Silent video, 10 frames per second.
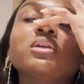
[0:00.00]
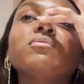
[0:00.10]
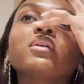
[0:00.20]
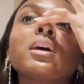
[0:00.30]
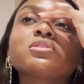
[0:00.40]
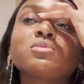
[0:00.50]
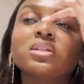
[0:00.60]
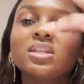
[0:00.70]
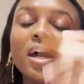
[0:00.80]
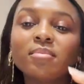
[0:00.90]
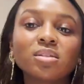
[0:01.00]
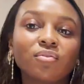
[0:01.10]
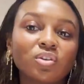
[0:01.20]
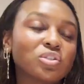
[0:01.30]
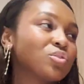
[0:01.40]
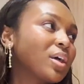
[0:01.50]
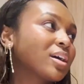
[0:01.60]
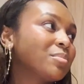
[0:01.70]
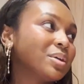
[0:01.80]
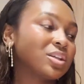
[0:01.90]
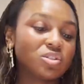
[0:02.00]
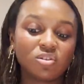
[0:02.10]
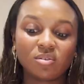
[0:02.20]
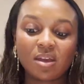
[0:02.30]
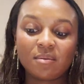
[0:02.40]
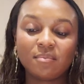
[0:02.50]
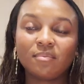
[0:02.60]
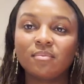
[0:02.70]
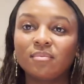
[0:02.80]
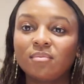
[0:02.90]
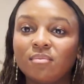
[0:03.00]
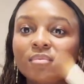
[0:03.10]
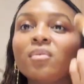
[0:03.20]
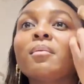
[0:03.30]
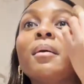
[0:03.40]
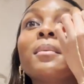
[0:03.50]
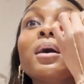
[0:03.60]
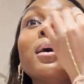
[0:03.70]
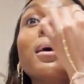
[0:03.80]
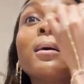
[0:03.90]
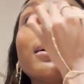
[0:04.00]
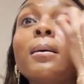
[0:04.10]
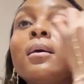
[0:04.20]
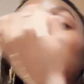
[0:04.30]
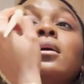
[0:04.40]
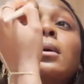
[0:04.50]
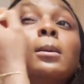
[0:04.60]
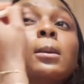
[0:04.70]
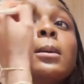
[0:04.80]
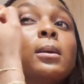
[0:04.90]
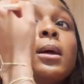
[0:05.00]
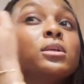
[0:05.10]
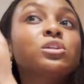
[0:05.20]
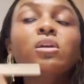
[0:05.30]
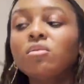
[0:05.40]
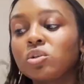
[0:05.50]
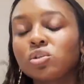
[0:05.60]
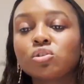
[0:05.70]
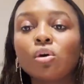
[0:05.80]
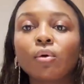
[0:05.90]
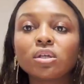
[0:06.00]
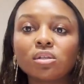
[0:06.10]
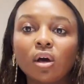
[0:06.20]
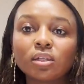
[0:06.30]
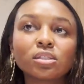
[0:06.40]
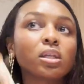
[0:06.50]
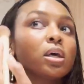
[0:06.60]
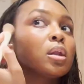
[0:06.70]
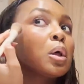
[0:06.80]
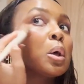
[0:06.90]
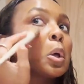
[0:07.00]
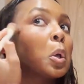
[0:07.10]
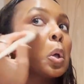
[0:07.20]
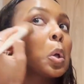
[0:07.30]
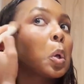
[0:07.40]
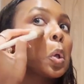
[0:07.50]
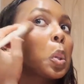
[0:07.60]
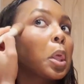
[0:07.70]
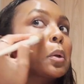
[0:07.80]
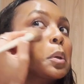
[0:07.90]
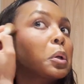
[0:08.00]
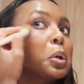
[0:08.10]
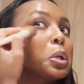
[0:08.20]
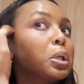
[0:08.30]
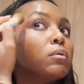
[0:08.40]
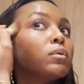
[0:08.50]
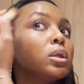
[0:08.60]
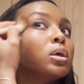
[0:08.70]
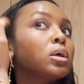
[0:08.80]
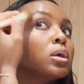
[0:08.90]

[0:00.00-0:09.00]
didn't realize there was a time difference, so that could be it too, Gabe. Remember? Mm-hmm. Yesterday we were so exhausted, like we couldn't even